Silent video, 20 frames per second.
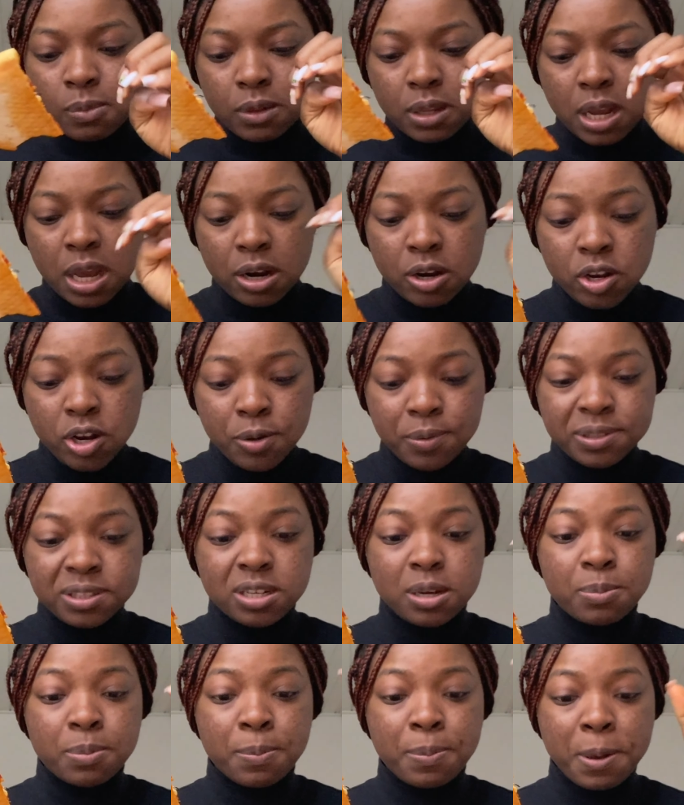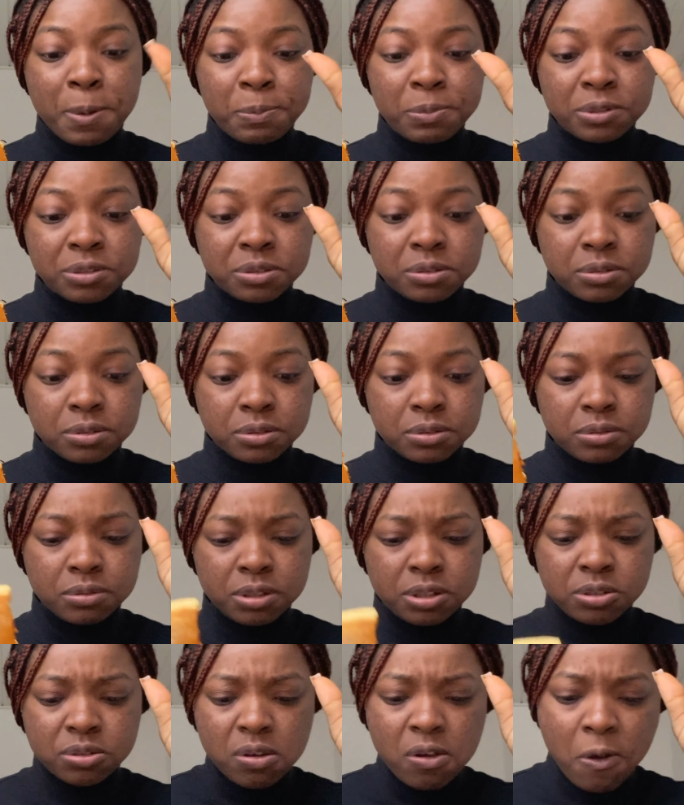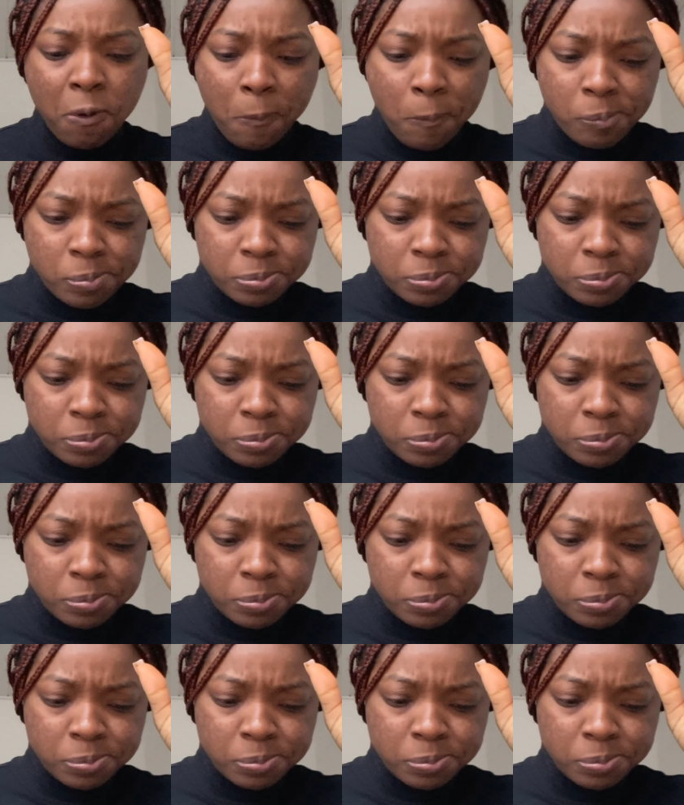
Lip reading: I don't know what type of peppers these are,